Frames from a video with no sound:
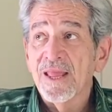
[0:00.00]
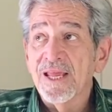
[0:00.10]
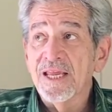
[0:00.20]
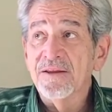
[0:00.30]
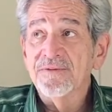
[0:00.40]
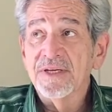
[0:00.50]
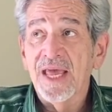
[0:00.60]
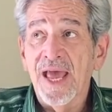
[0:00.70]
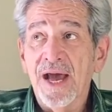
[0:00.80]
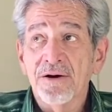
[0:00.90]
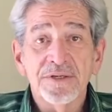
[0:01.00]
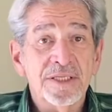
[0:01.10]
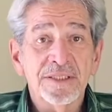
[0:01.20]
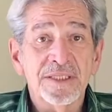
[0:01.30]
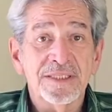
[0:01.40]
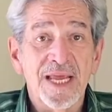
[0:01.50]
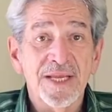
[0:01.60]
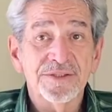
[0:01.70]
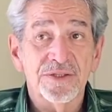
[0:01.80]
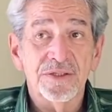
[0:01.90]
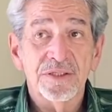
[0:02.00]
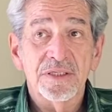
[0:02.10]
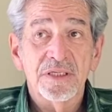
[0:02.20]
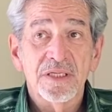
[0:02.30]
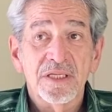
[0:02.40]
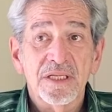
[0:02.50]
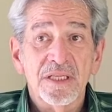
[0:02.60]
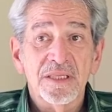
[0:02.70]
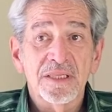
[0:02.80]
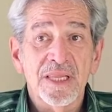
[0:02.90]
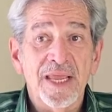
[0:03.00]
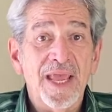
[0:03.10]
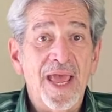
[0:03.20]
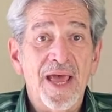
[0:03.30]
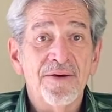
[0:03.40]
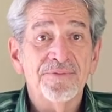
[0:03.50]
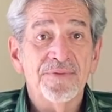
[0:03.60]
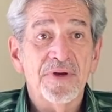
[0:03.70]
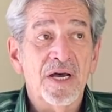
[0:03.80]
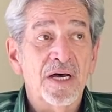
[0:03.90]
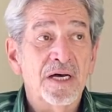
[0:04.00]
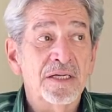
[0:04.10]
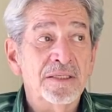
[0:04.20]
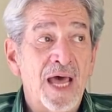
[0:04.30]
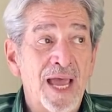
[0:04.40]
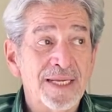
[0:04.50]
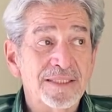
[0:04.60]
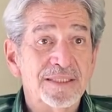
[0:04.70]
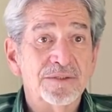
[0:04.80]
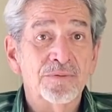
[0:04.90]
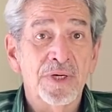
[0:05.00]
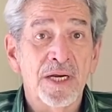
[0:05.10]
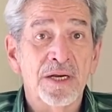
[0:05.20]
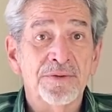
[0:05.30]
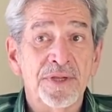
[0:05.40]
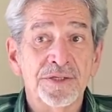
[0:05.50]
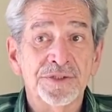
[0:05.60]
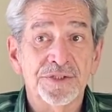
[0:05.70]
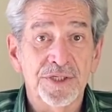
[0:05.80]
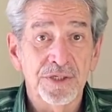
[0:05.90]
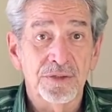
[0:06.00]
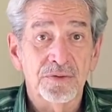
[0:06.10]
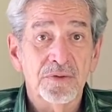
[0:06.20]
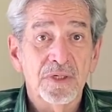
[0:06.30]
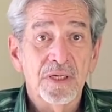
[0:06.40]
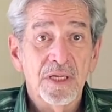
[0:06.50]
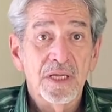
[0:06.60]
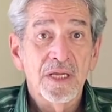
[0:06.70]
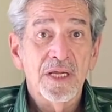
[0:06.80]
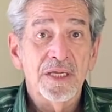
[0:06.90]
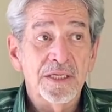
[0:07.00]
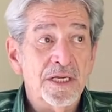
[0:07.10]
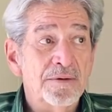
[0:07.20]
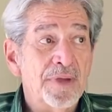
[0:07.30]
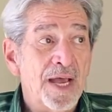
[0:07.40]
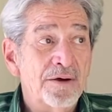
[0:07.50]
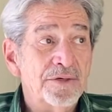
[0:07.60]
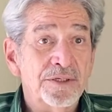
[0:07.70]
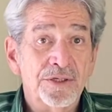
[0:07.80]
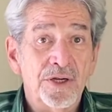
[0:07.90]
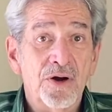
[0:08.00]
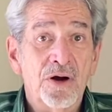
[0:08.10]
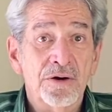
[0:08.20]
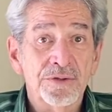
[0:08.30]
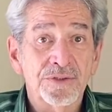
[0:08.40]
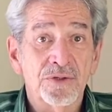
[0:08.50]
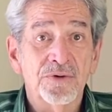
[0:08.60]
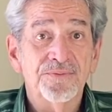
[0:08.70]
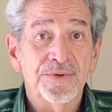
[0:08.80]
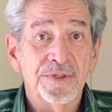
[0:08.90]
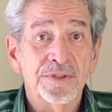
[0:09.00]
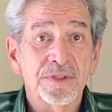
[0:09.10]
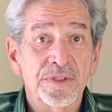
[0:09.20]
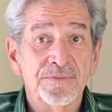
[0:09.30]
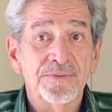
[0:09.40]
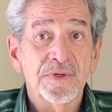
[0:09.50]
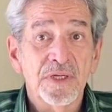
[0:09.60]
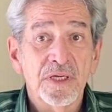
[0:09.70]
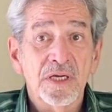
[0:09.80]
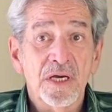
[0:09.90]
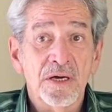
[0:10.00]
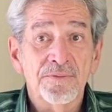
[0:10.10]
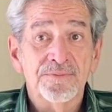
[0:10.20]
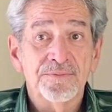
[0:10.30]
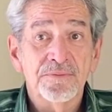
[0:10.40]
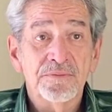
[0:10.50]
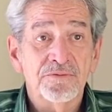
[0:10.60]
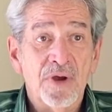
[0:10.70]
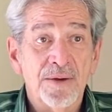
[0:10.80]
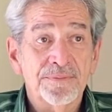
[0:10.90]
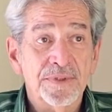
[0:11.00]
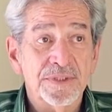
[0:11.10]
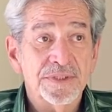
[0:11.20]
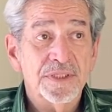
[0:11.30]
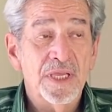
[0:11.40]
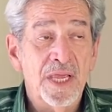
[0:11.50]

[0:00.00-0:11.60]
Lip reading: Even out in the desert, they have nights where there's dew. And you come out and your car is all full of droplets.